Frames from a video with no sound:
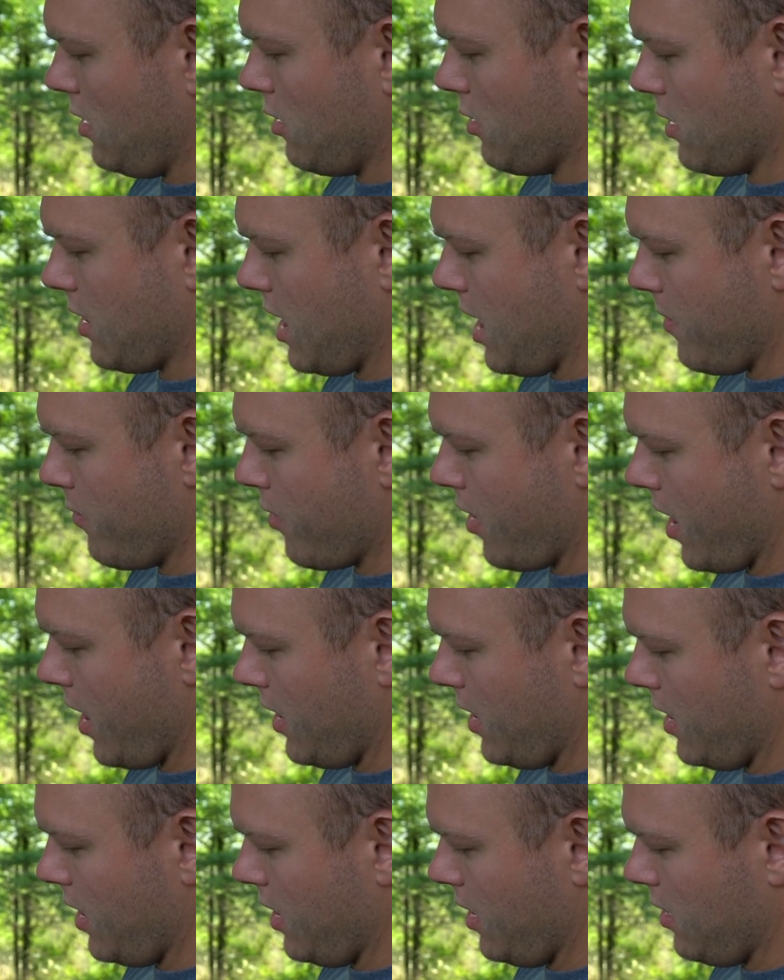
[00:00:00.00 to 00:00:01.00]
Your camera
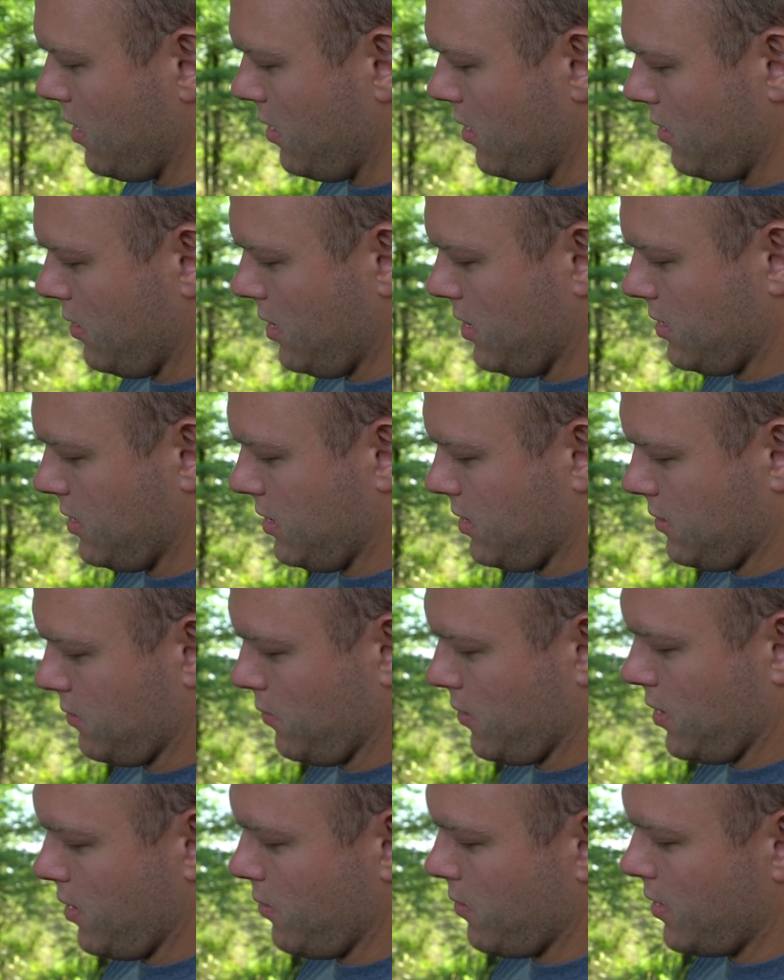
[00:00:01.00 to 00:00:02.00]
ID, this is
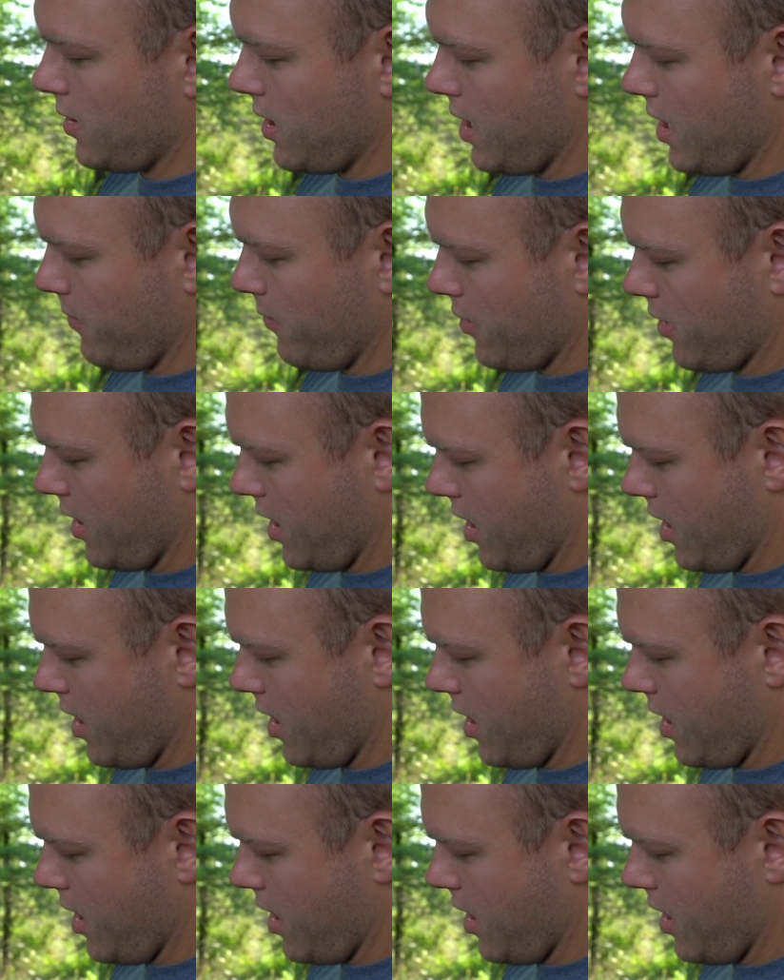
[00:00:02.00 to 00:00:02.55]
what you wanna name your